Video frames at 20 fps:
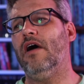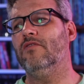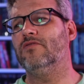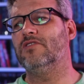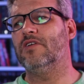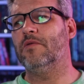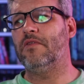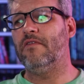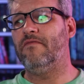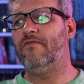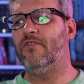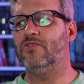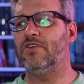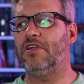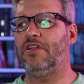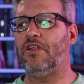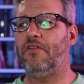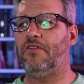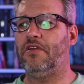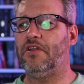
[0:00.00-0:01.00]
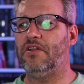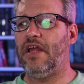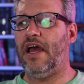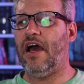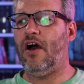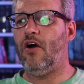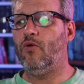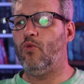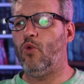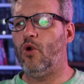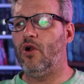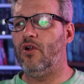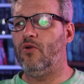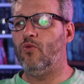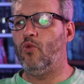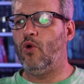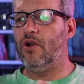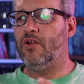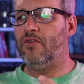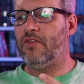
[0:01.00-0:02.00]
something feels like nothing now,
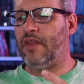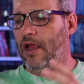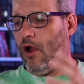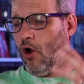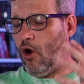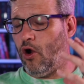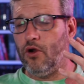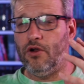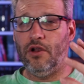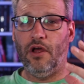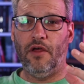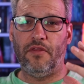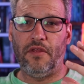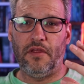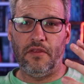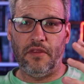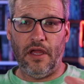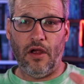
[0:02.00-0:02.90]
where they are nothing.